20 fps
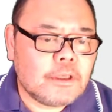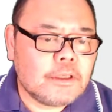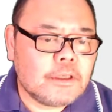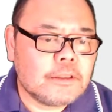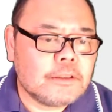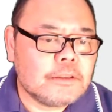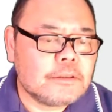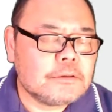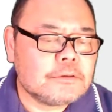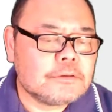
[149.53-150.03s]

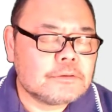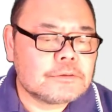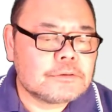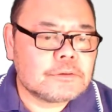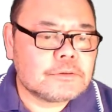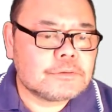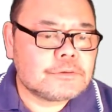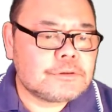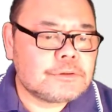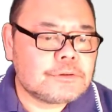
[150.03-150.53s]
And
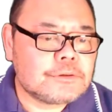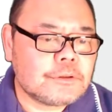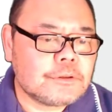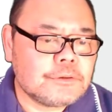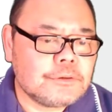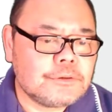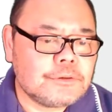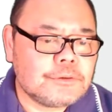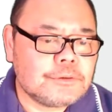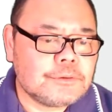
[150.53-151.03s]
so
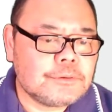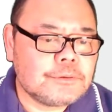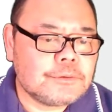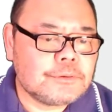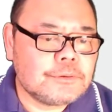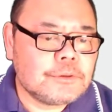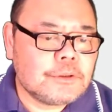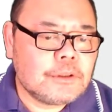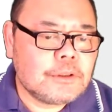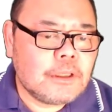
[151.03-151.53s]
showing
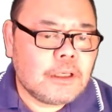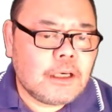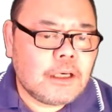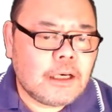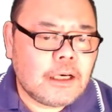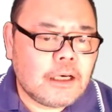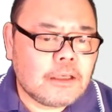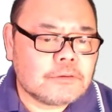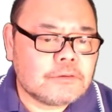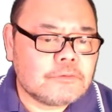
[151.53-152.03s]
you
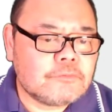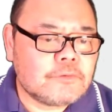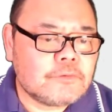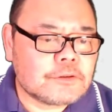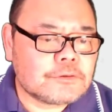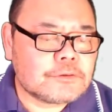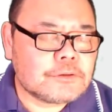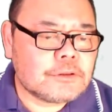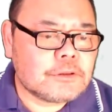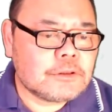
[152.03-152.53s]
how the
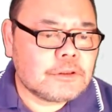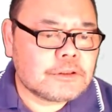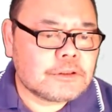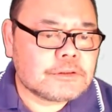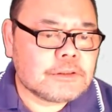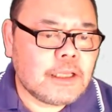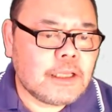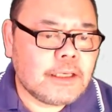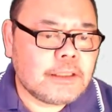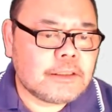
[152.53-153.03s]
function
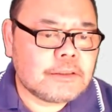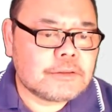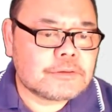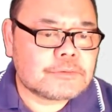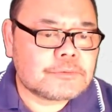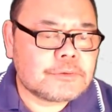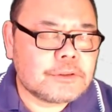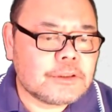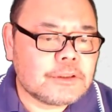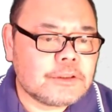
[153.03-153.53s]
looks like
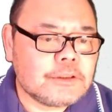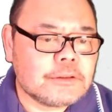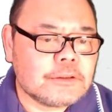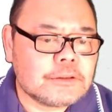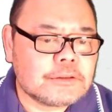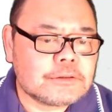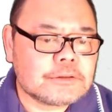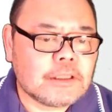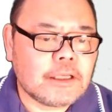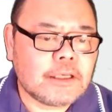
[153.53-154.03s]
is really
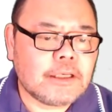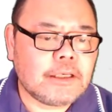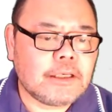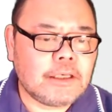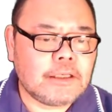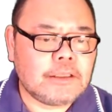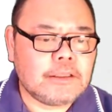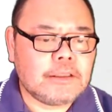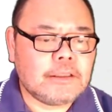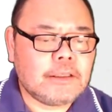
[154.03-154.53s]
looks like
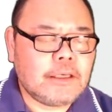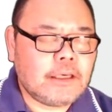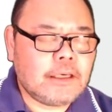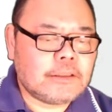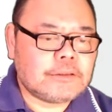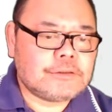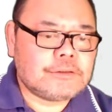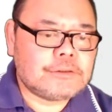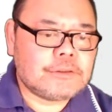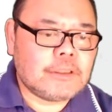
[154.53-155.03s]
a
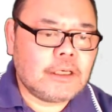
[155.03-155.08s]
egg,